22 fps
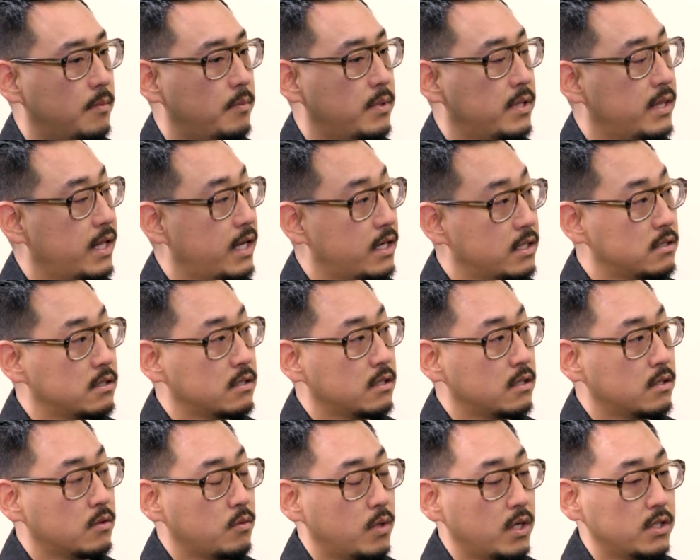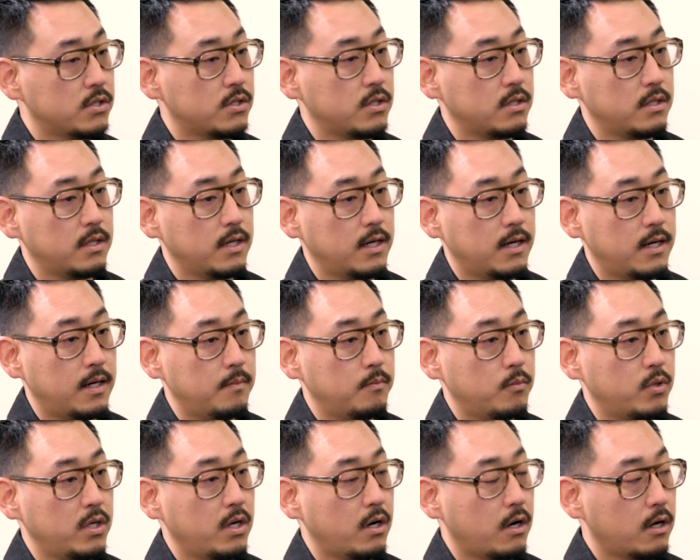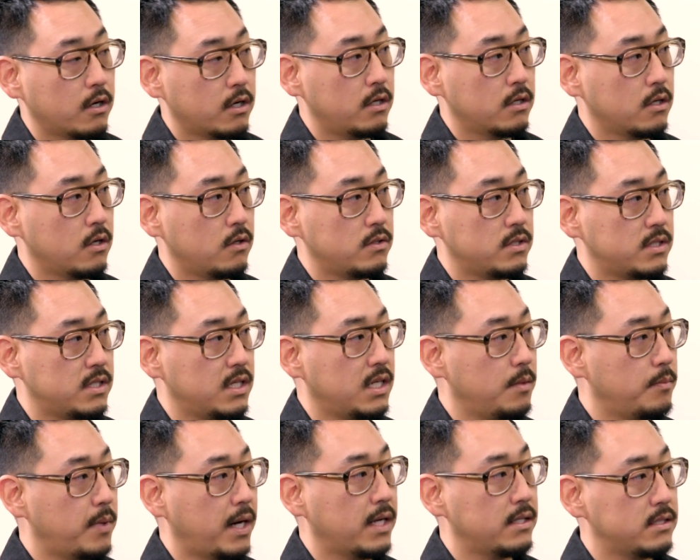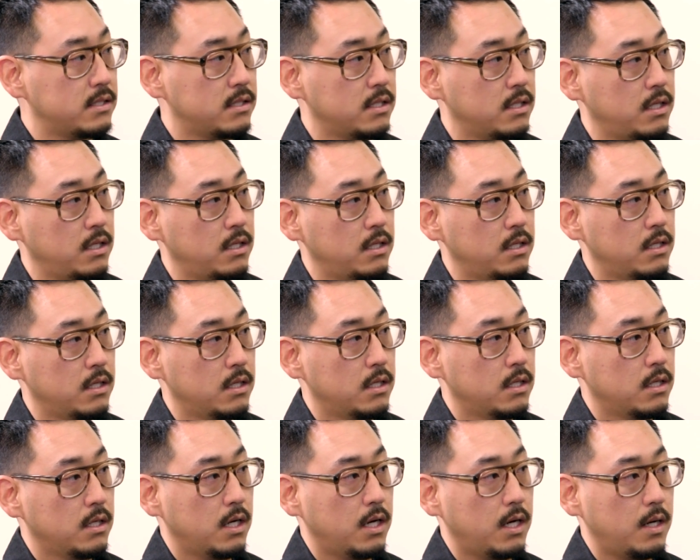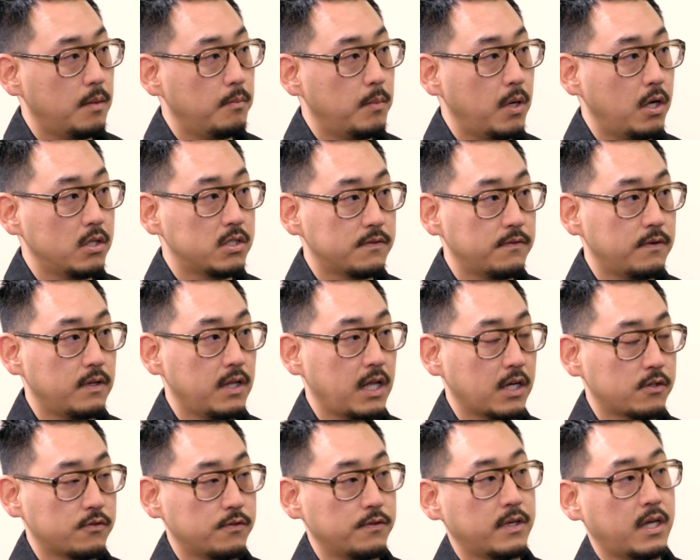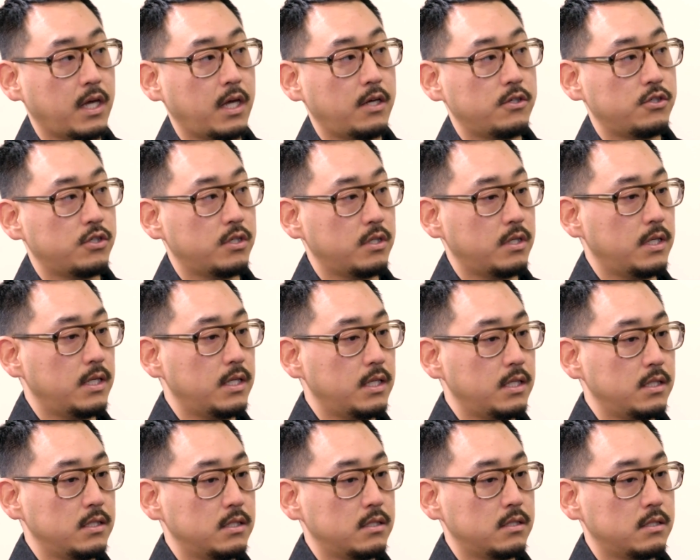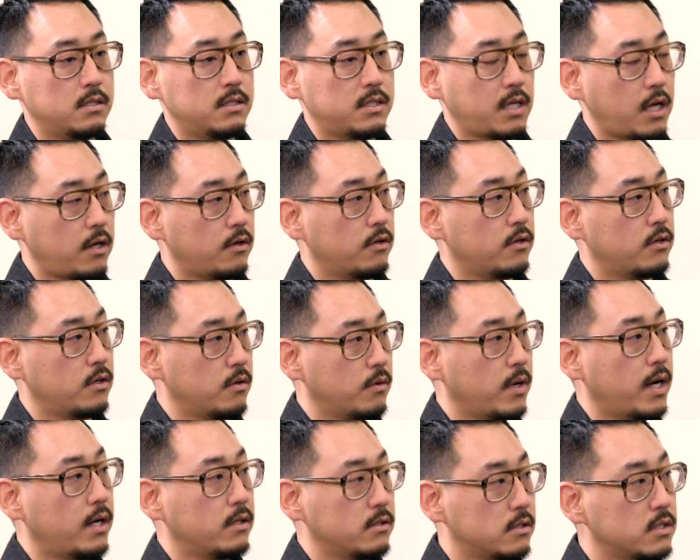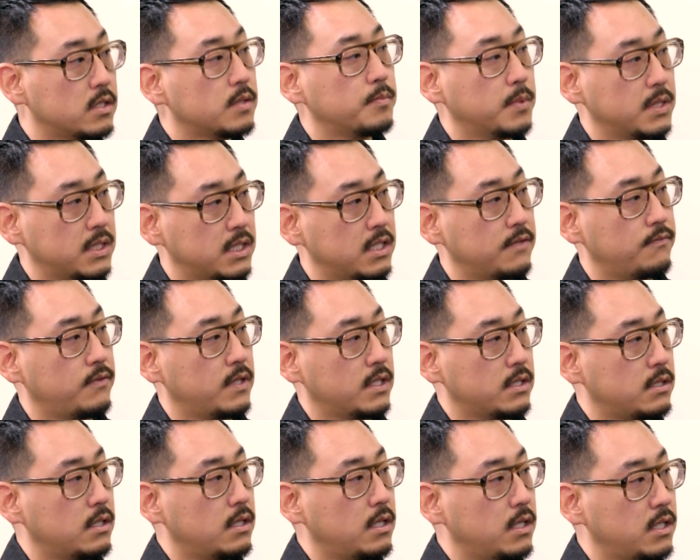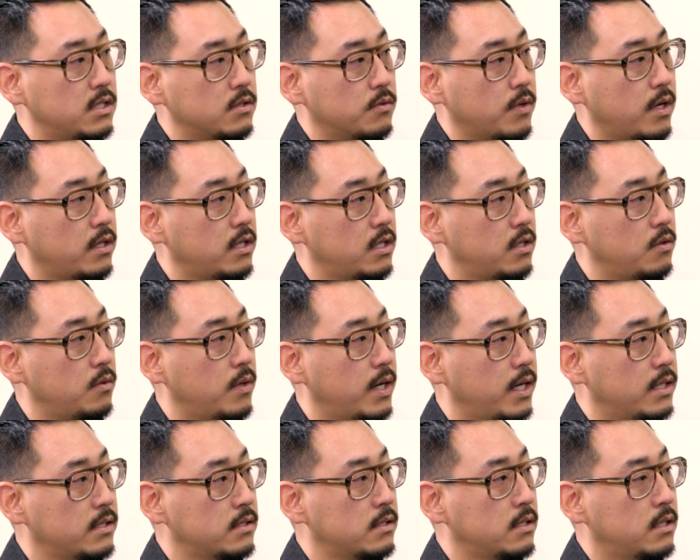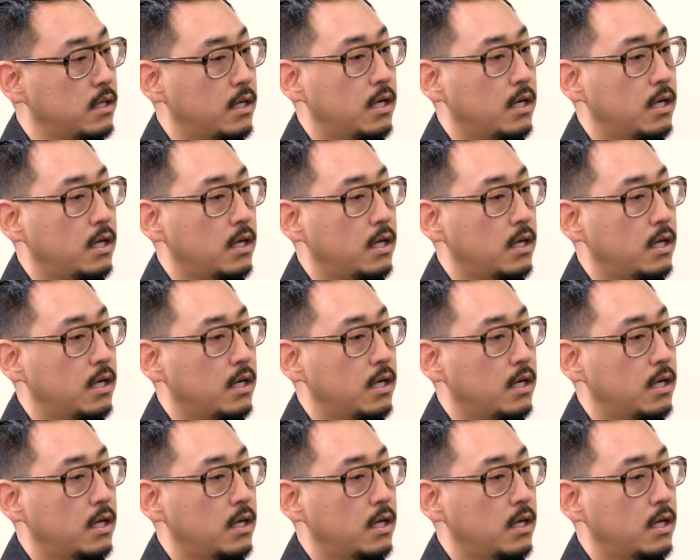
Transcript: uh, but that is a good question. Um, we are going to go city by city. Uh, most of electrification is centered around specific cities around the U S,